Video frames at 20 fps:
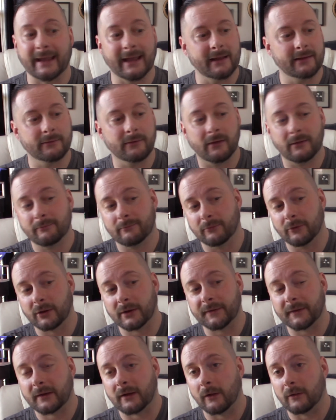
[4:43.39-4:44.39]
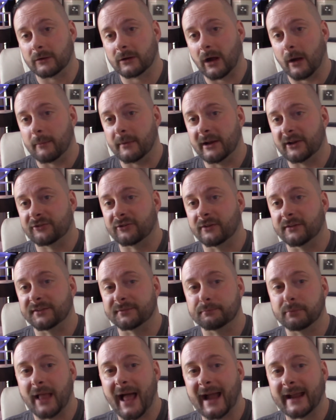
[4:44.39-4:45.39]
And look at the color combination on this,
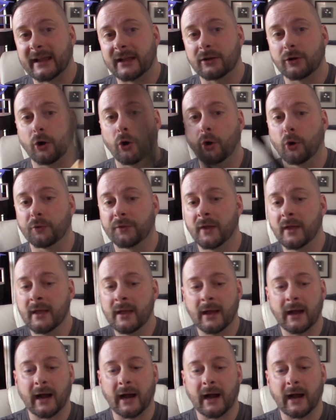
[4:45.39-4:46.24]
black and gold.